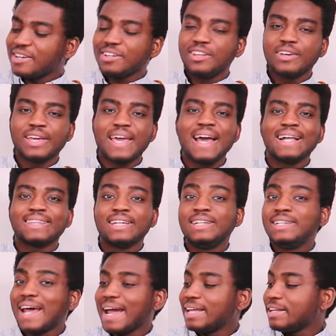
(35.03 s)
a look at the
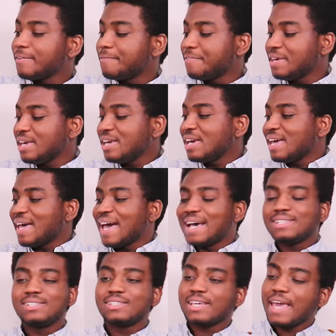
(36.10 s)
Nylavee
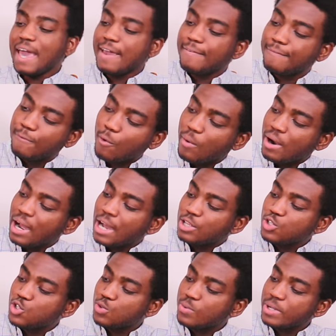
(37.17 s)

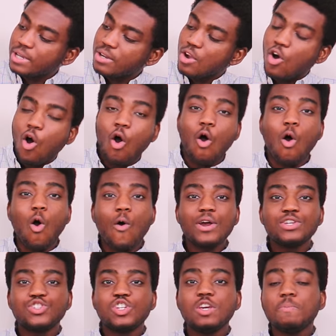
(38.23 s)
SK400
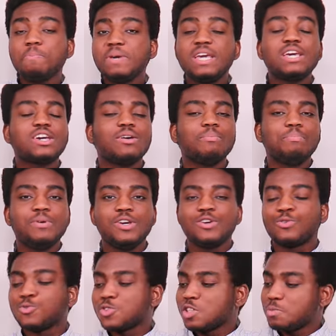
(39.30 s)
RGB
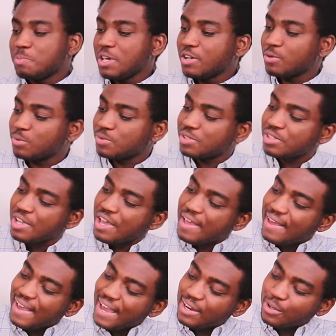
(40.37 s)
computer speakers.
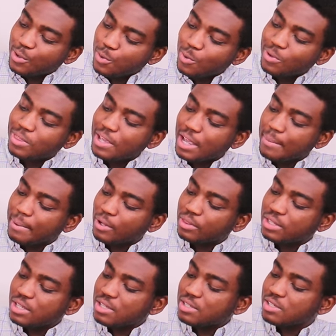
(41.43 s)
And the cool thing about
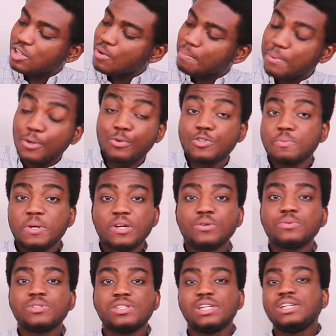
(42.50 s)
these computer
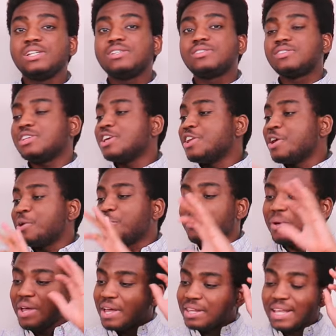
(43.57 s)
speakers is, you
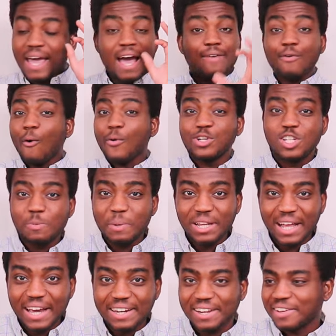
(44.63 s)
know, they have RGB
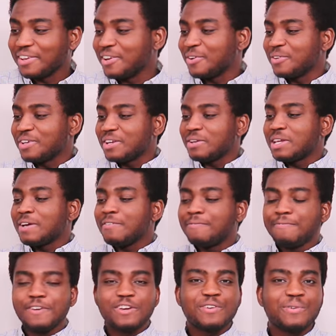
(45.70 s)
lighting. You know, you can
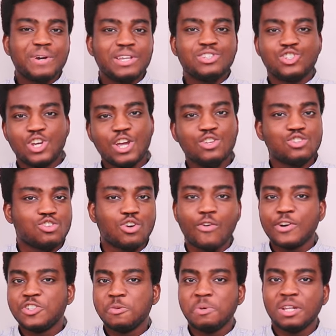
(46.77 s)
configure and change the
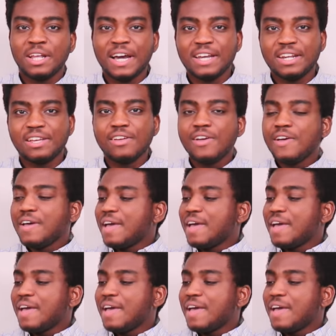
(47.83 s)
RGB lighting.